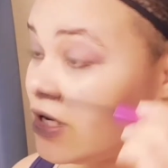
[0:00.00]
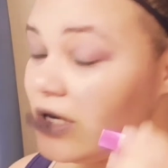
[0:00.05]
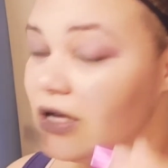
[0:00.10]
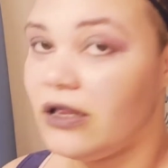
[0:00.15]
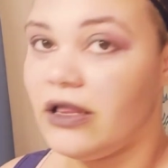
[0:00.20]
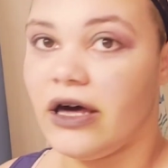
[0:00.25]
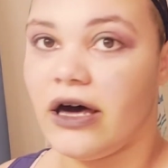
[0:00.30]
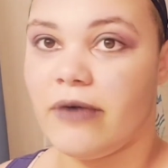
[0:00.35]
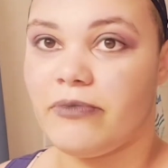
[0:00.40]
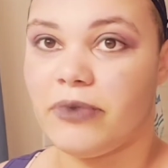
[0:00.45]

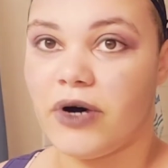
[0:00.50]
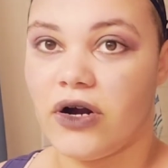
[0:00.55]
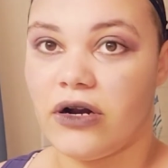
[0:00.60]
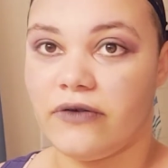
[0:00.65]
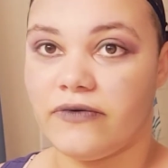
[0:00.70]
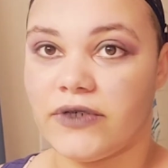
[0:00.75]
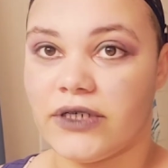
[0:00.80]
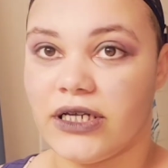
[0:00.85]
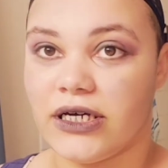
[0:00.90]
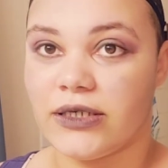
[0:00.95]
Like, I'm part
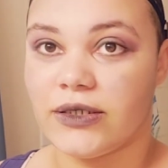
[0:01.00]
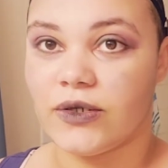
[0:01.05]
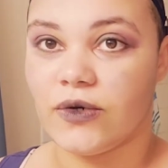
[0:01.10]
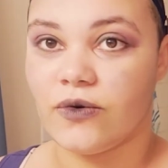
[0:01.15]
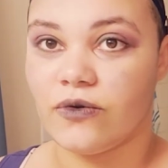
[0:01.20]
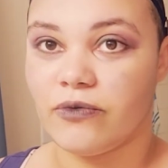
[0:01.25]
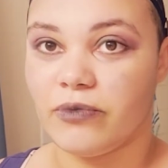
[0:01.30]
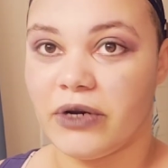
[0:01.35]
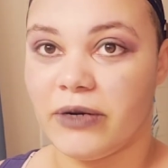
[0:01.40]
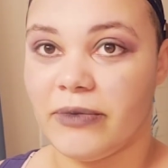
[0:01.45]
of today's
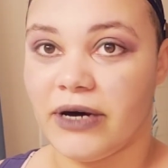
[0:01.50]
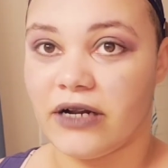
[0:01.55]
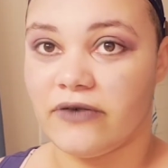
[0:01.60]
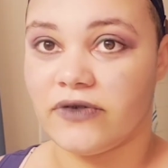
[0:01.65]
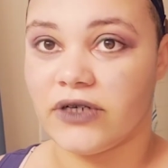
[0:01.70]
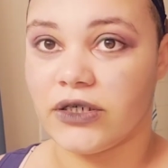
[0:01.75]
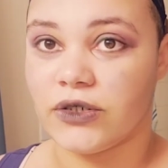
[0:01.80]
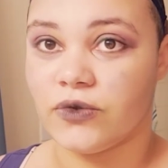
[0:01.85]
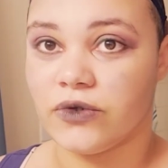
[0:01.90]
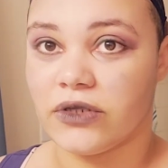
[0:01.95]
youth, but I'm out of
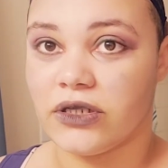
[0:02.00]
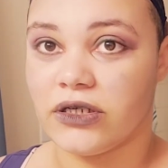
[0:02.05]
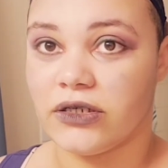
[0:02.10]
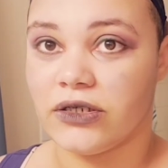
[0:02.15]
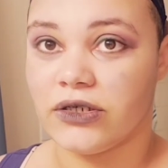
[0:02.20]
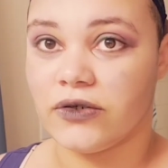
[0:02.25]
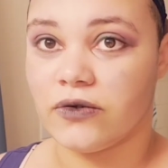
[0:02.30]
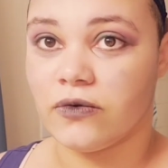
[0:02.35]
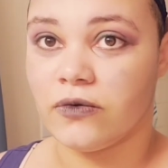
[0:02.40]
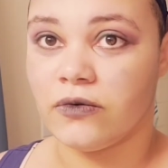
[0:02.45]
touch with it
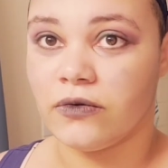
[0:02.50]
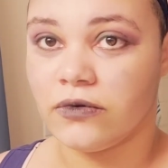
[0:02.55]
too.